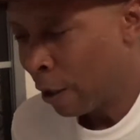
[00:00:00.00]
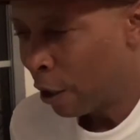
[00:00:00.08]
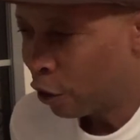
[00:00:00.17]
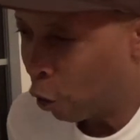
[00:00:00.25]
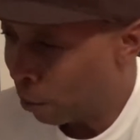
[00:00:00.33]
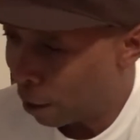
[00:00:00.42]

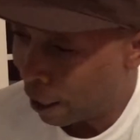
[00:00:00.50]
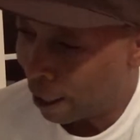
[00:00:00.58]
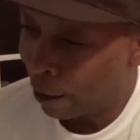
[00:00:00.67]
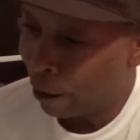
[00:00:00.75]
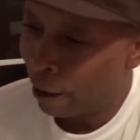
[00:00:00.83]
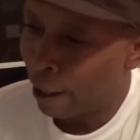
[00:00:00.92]
So,
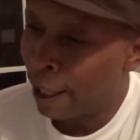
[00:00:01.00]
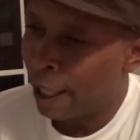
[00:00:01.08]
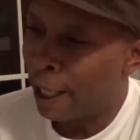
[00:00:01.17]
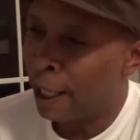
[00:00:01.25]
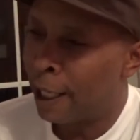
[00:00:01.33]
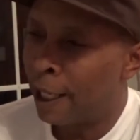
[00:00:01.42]

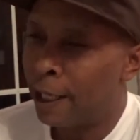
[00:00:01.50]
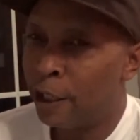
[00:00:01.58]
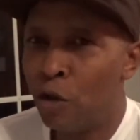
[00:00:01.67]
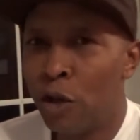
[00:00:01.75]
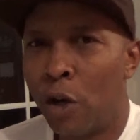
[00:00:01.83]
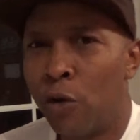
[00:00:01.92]

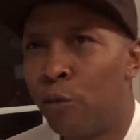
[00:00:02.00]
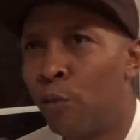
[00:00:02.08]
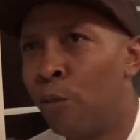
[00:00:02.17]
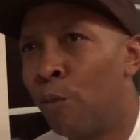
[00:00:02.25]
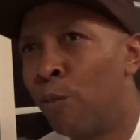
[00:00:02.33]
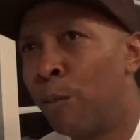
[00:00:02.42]
and
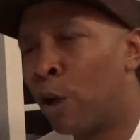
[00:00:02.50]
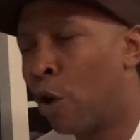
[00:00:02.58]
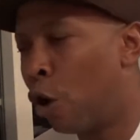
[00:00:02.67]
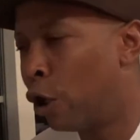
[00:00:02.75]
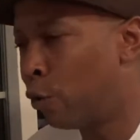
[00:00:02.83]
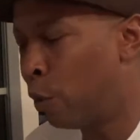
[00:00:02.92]

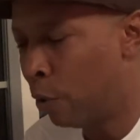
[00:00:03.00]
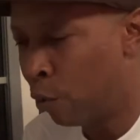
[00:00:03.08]
because we